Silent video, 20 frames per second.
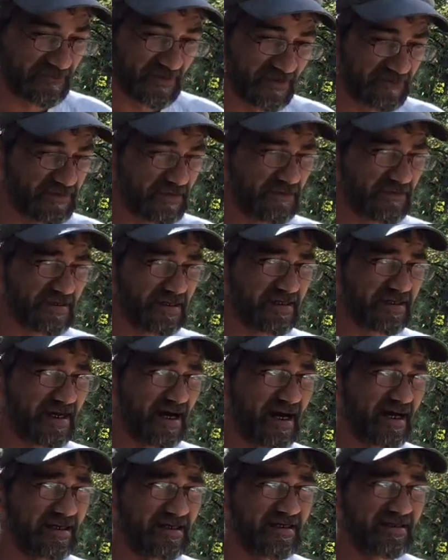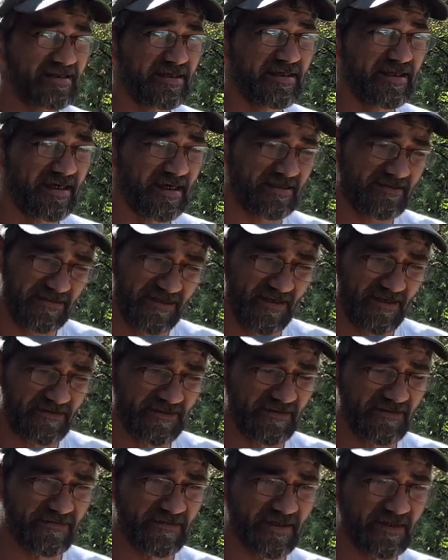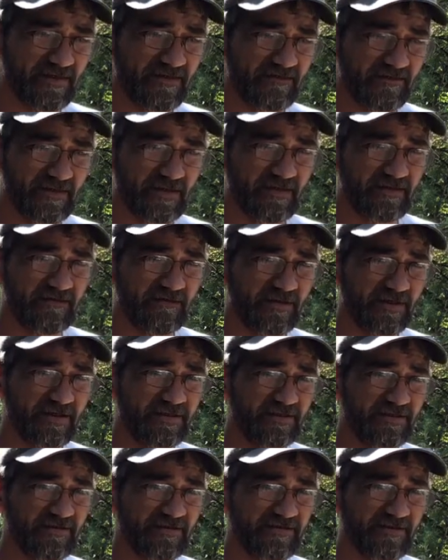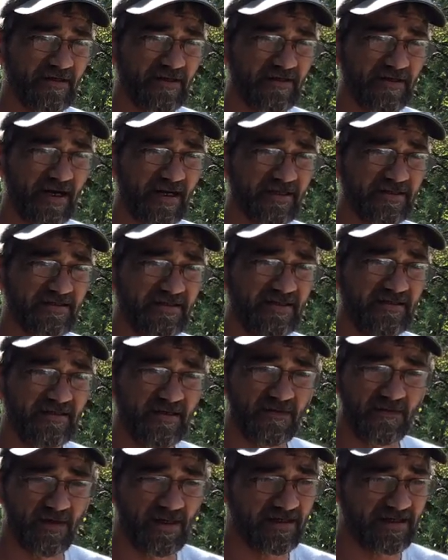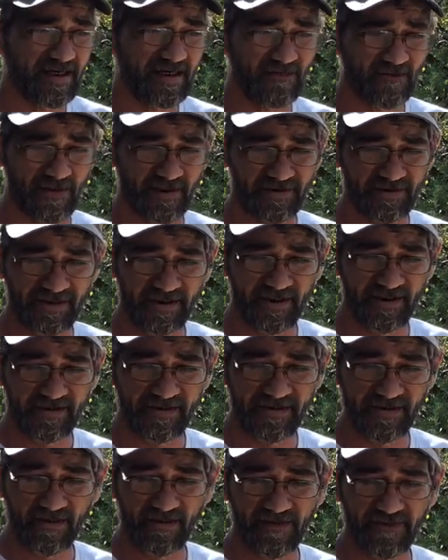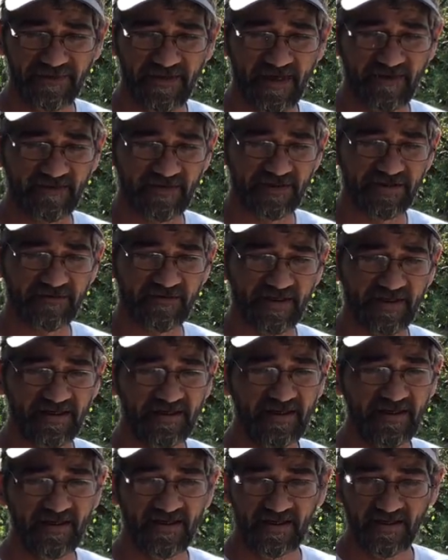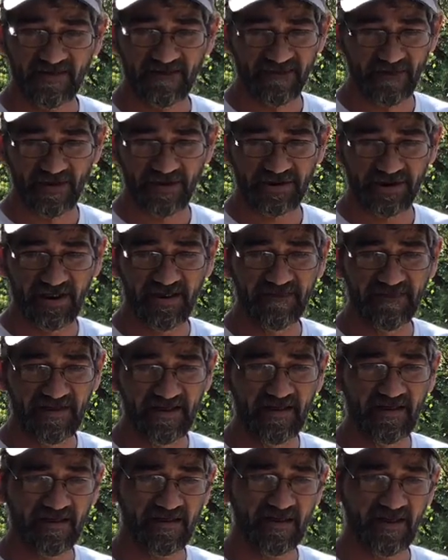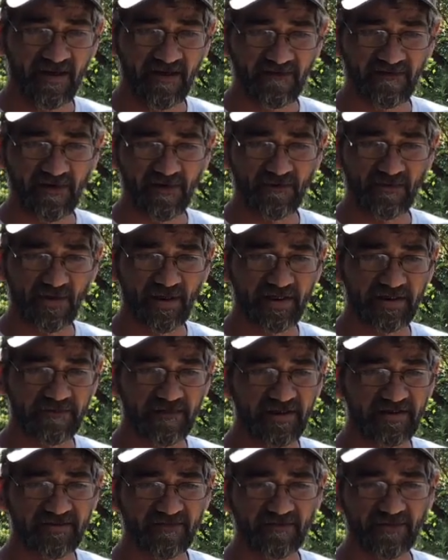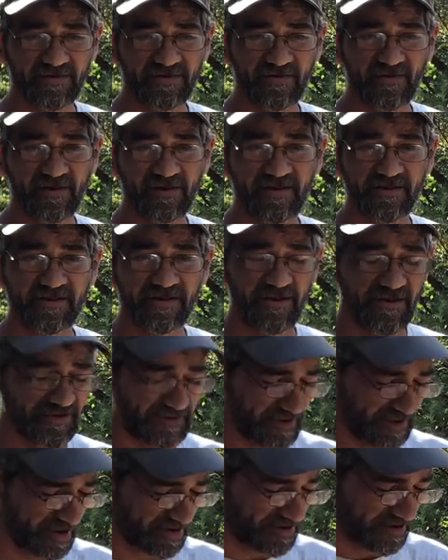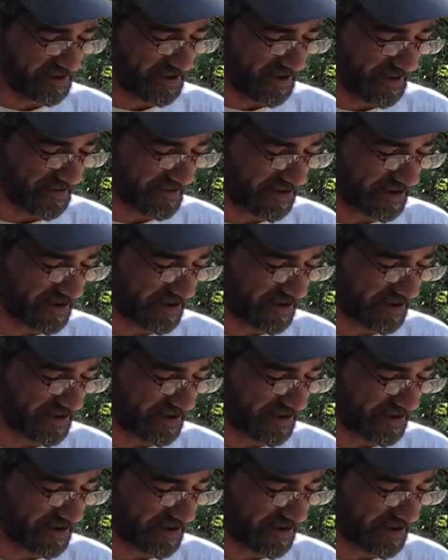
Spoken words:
If you're really hot into that, you really, really want to do a lot of detail work, get one. Jeez, they're not that much money for a cheapie. For a more expensive one, you're looking at $200-300.